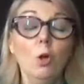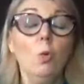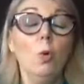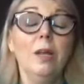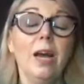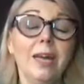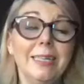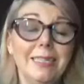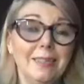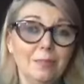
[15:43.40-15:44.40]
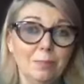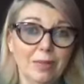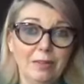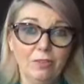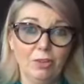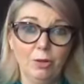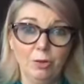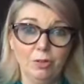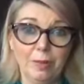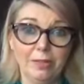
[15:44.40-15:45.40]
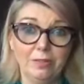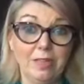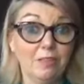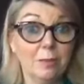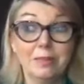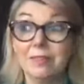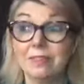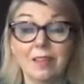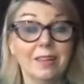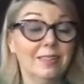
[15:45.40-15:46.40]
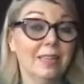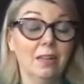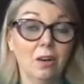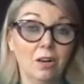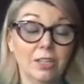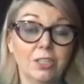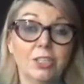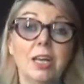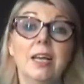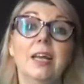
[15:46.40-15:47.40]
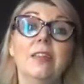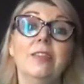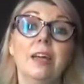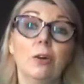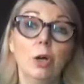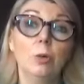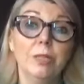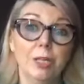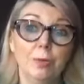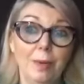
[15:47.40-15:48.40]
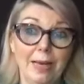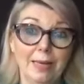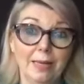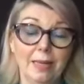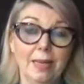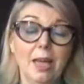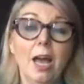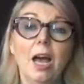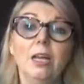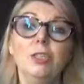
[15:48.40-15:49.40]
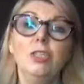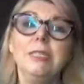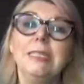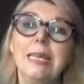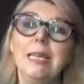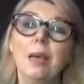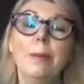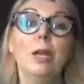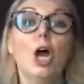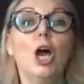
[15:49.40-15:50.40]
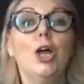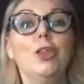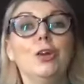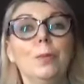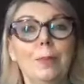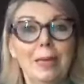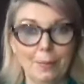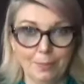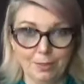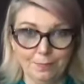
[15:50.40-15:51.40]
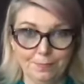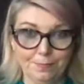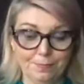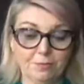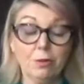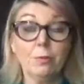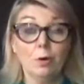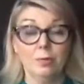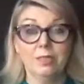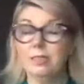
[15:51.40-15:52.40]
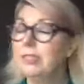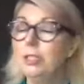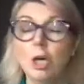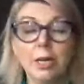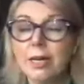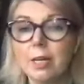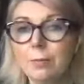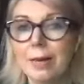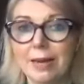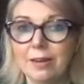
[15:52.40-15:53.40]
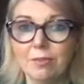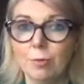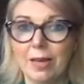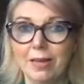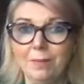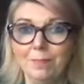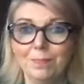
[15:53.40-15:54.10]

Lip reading: What ideas and beliefs do you hold about yourself and about society at large that are holding you back? Just think about other people for a moment, not in a competitive way,